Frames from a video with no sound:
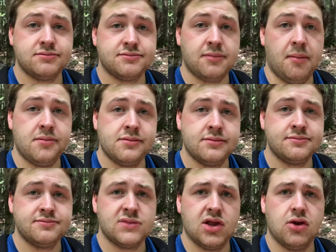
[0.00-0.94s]

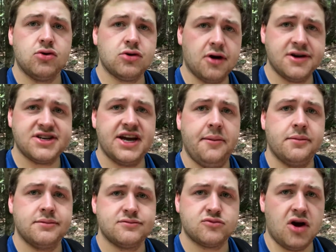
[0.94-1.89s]
A little crunchy
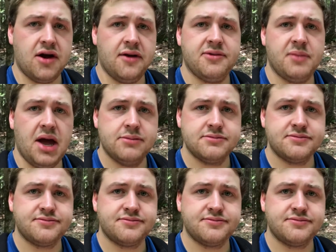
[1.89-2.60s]
right off the bat.